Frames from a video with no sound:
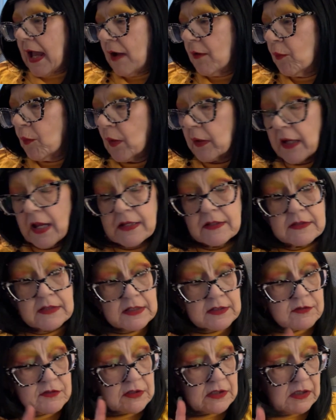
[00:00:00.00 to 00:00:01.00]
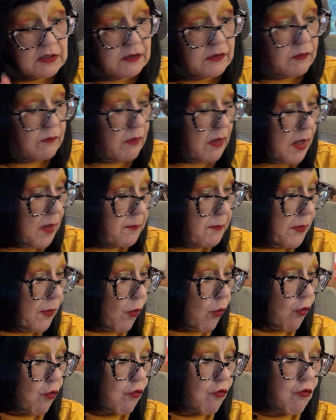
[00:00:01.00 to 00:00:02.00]
What I need to clear up
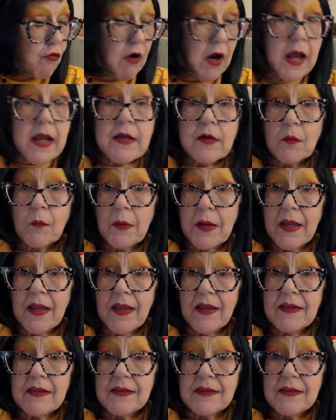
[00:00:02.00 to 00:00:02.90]
right away